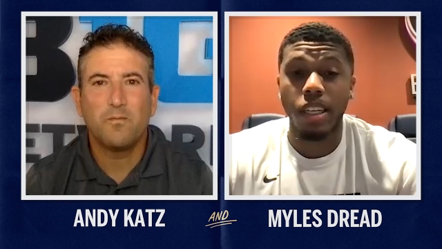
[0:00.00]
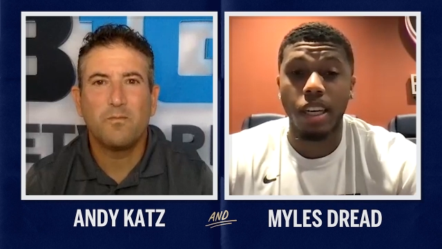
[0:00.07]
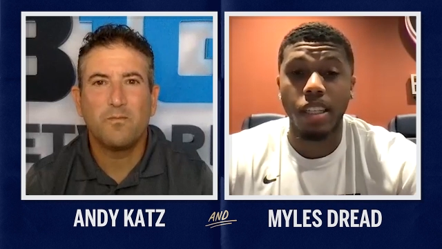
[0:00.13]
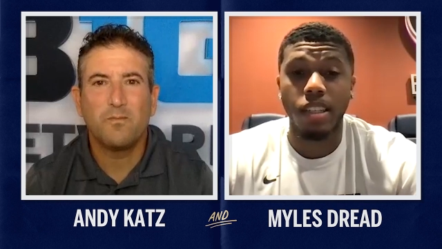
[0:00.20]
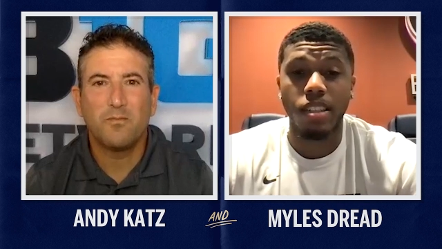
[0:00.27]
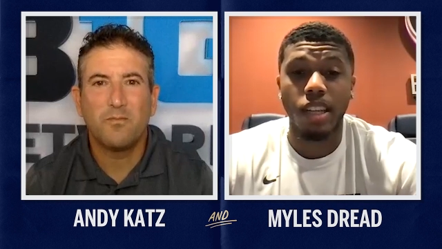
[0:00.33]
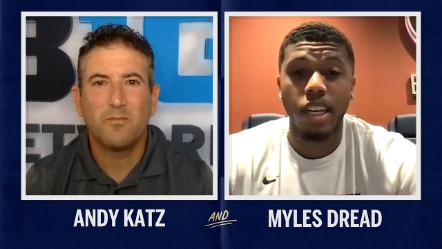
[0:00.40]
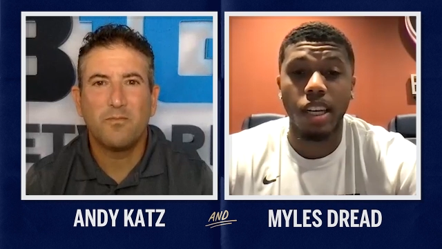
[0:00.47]
Speaker 1: and
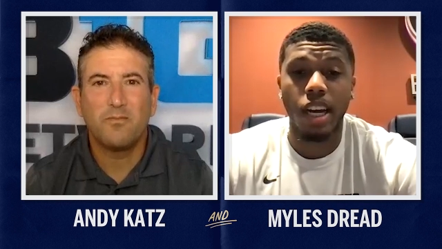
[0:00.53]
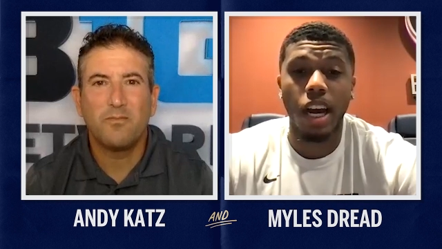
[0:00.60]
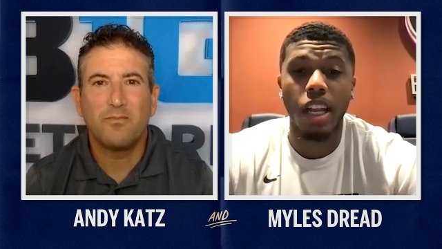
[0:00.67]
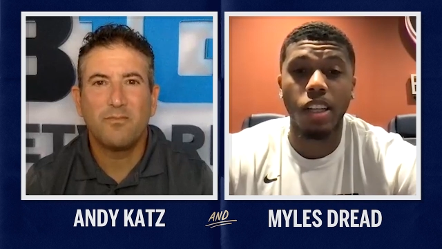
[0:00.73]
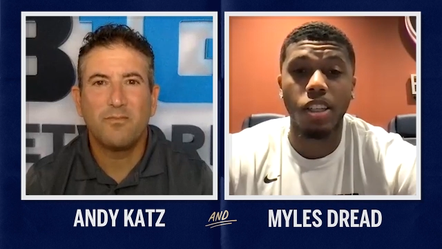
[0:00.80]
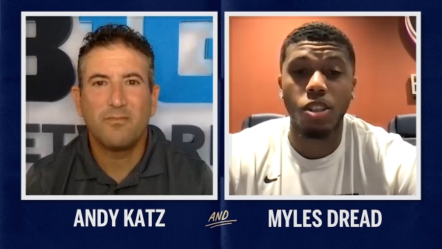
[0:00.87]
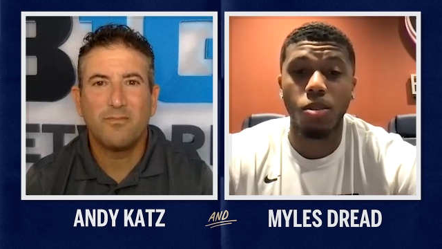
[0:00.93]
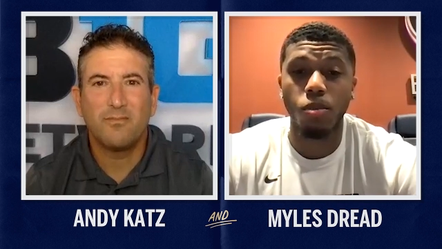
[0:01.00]
the State
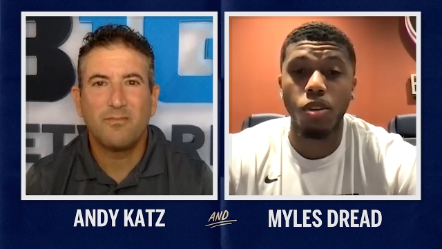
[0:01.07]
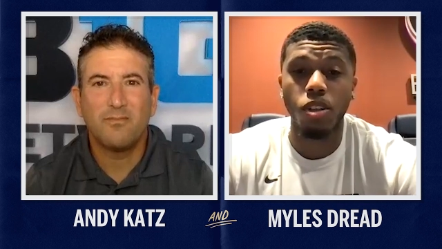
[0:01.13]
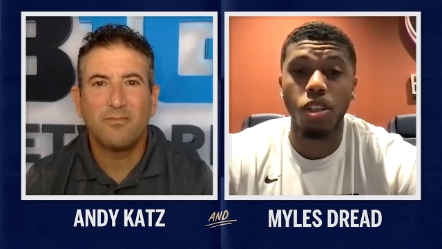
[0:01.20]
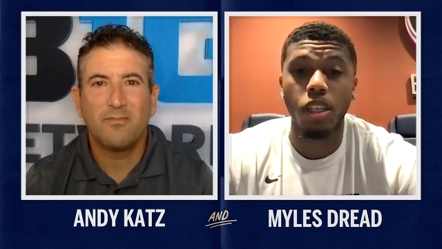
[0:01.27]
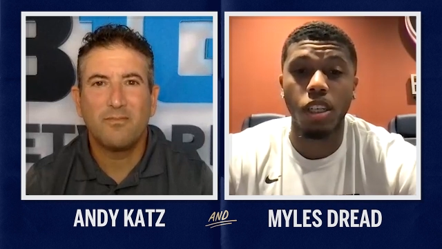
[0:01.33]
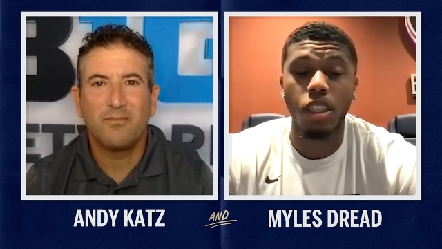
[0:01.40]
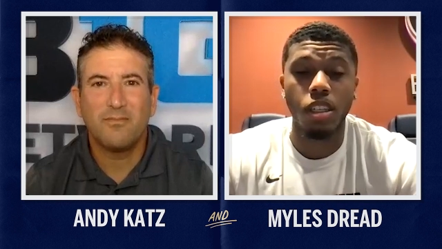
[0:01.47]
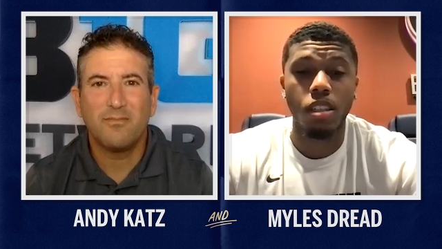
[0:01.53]
College
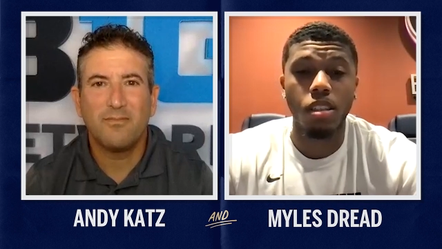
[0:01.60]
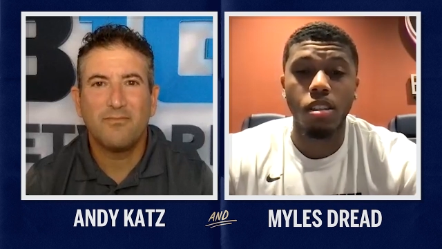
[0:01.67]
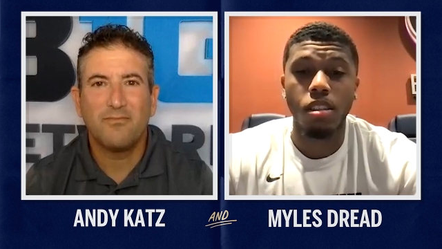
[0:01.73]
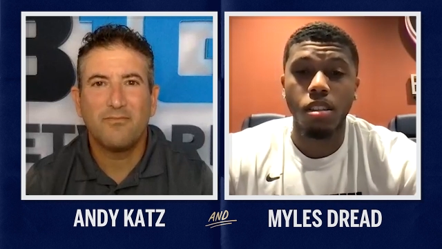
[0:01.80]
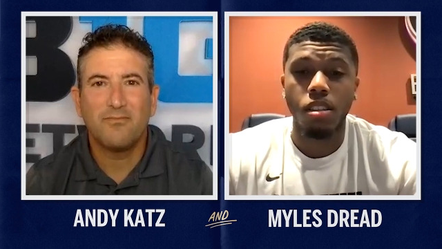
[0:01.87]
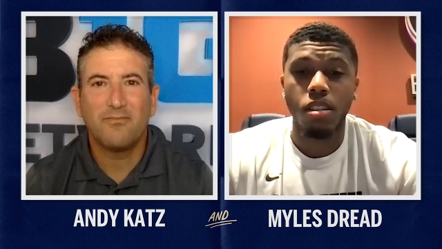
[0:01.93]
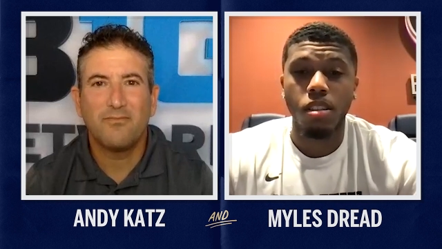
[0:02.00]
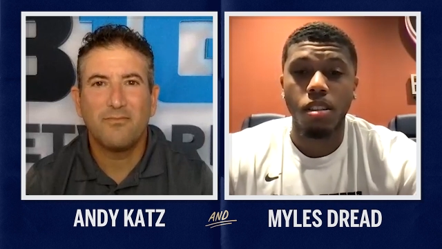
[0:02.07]
community
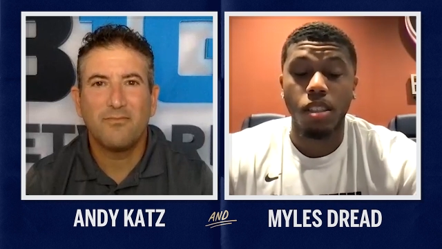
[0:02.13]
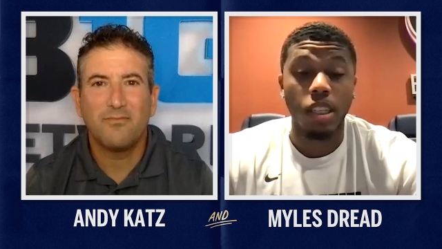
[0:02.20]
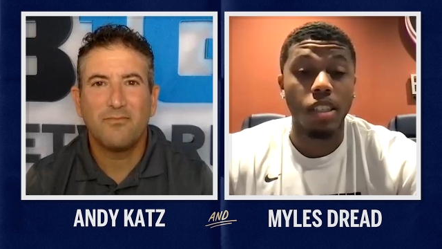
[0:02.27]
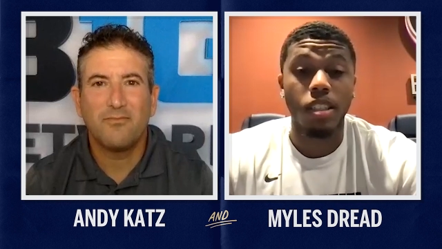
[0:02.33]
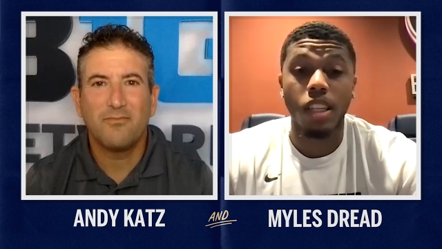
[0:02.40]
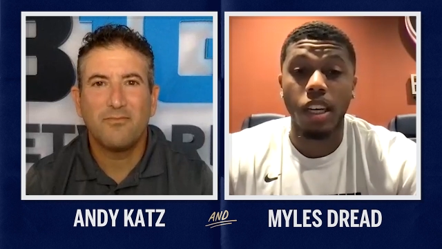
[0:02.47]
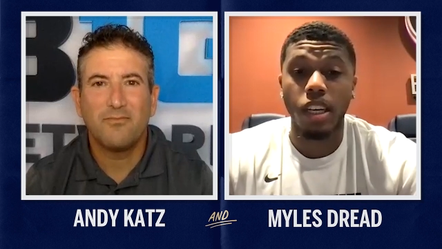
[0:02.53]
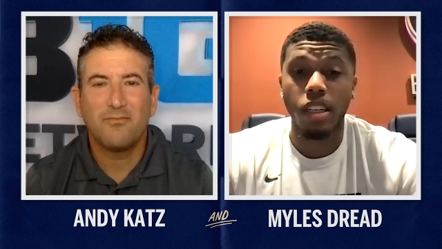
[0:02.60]

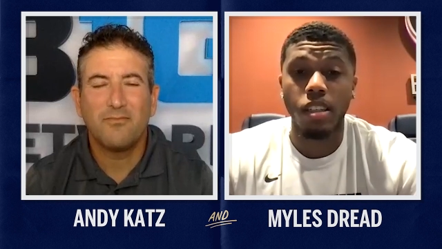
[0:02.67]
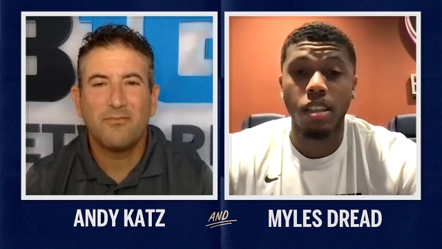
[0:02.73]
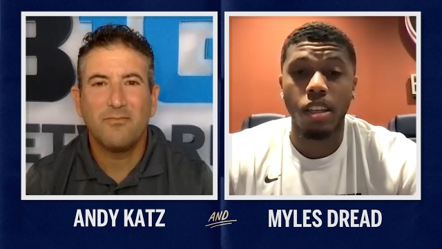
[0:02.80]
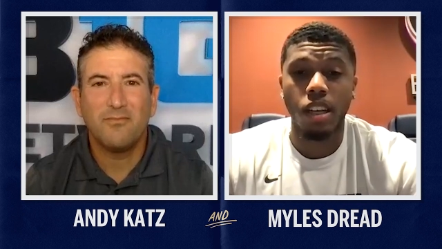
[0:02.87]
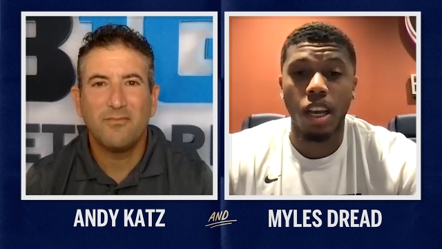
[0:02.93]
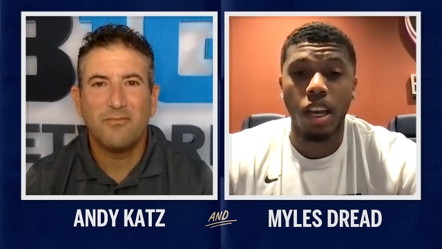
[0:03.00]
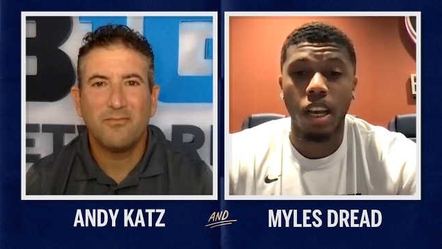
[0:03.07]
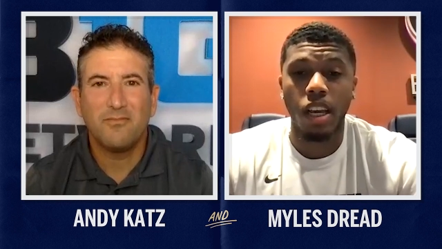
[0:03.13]
since then,
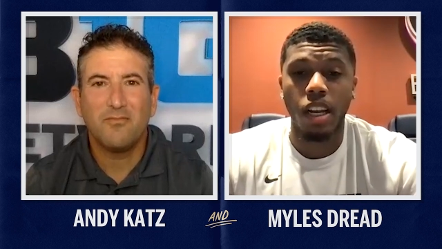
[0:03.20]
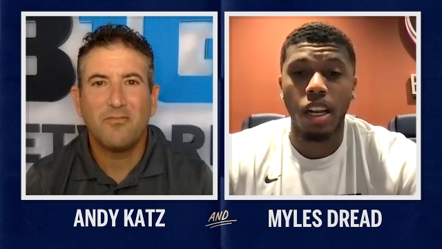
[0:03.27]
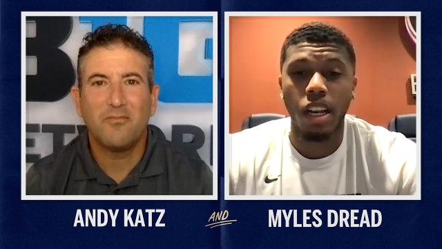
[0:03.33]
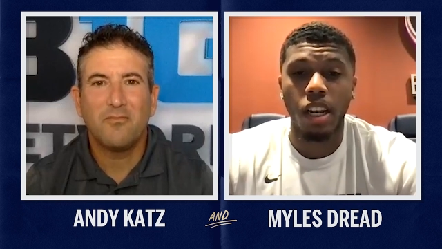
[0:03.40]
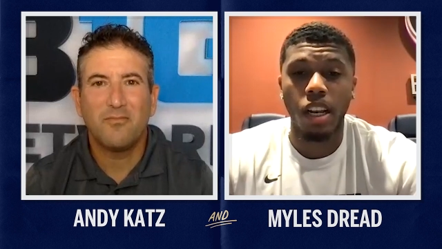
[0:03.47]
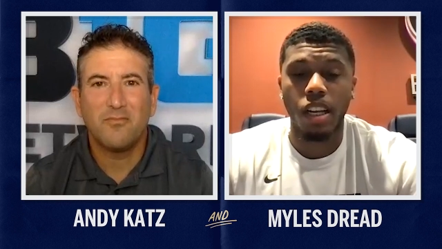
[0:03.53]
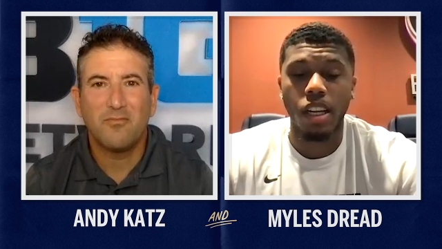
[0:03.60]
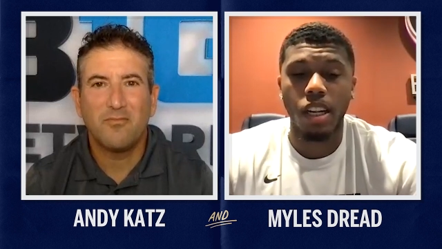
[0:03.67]

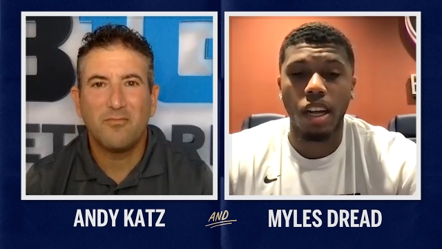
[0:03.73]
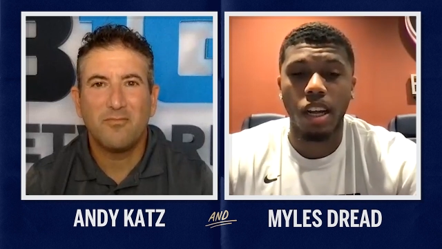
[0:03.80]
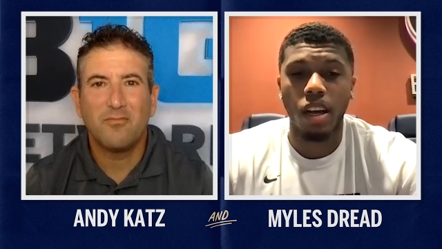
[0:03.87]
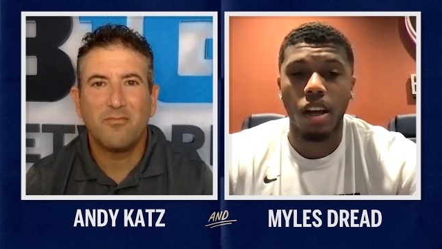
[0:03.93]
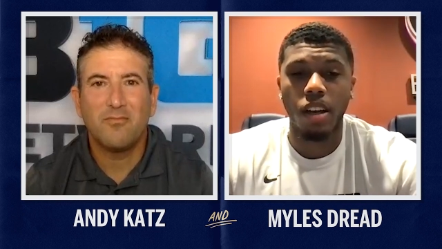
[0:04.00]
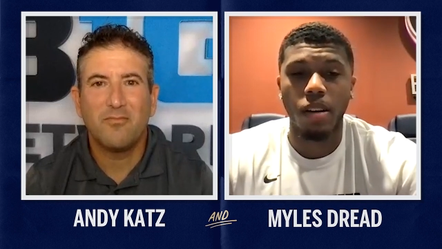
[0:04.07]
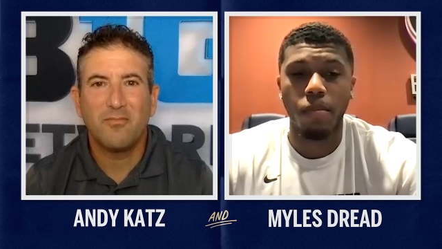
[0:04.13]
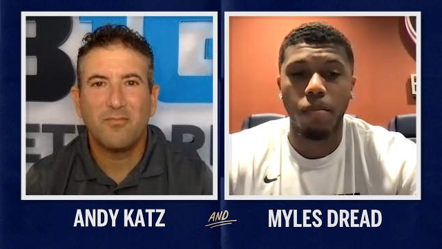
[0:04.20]
and
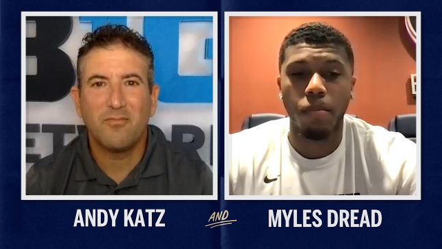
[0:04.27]
uh,